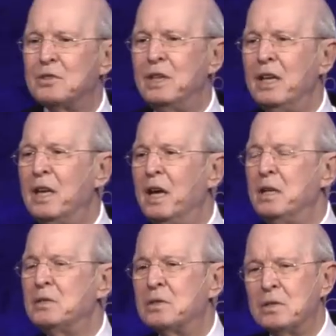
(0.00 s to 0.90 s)
the city
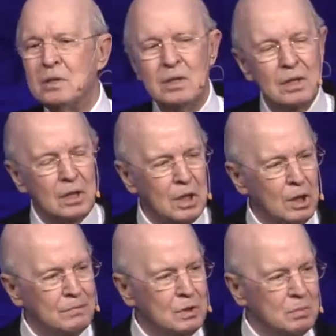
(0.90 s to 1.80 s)
gates
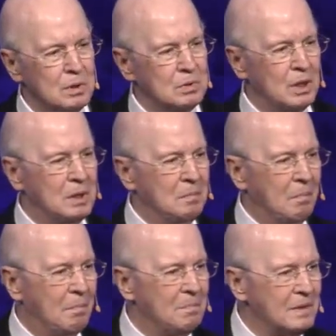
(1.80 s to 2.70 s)
of Jerusalem,
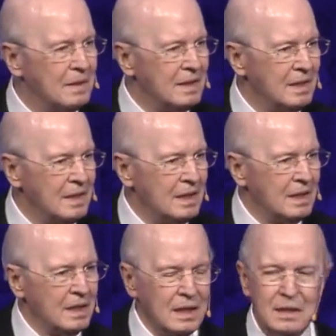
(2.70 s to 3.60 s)

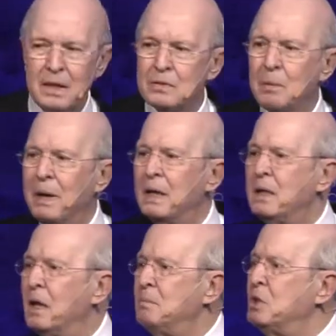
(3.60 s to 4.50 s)
there's a
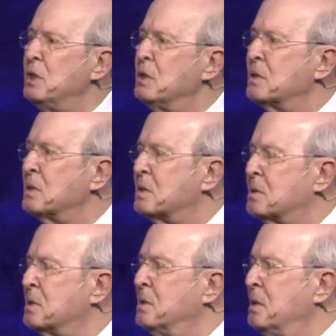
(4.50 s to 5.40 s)
man named
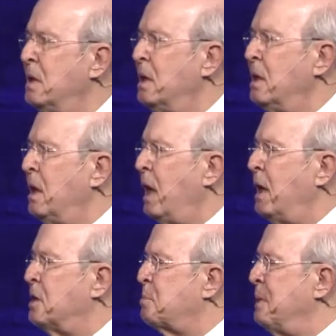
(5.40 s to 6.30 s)
Jesus.
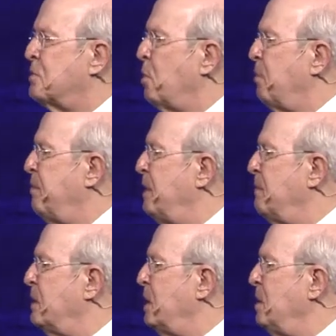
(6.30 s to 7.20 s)
And it's been so
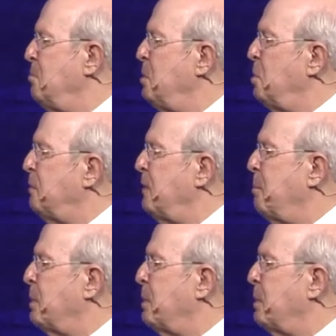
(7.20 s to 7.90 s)
vividly and beautifully